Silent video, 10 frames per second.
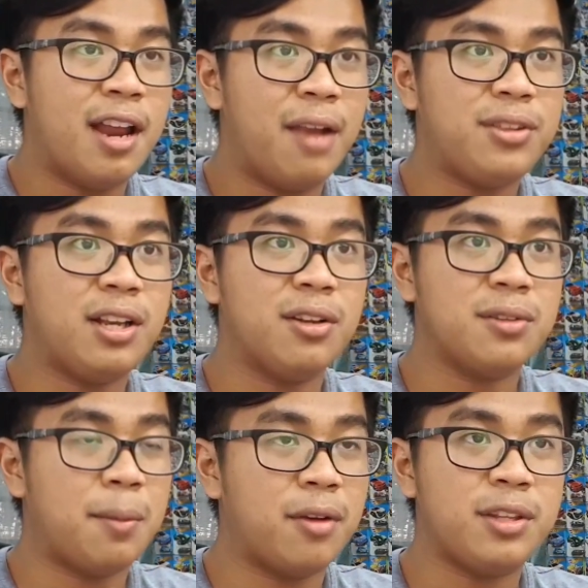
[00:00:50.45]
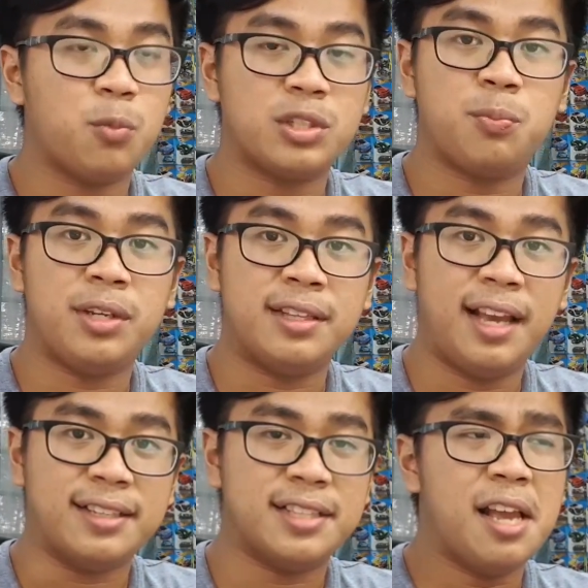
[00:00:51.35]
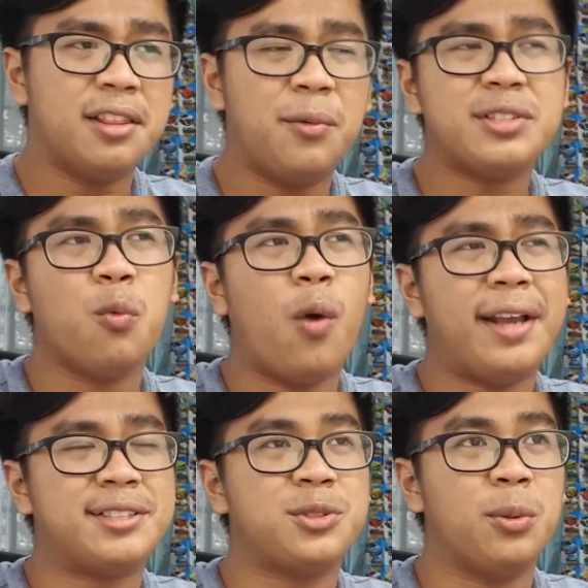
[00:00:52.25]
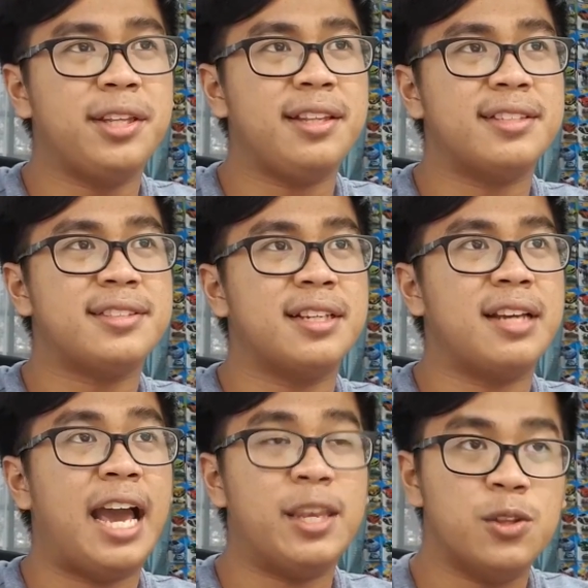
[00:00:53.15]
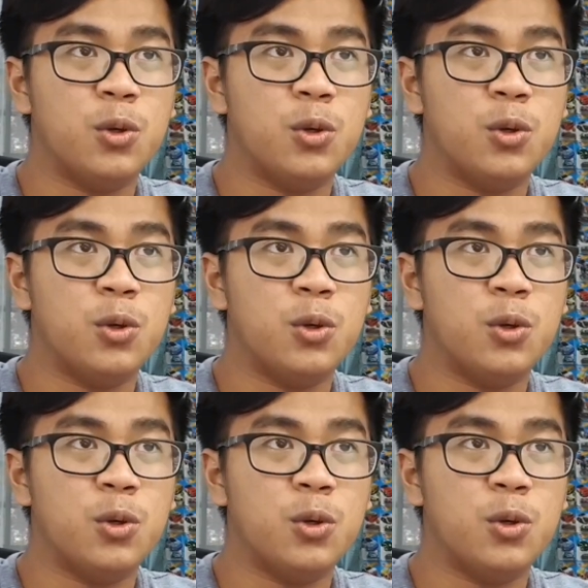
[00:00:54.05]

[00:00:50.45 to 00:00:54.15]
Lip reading: Everything about it was pretty nice. The reason why I sold it is I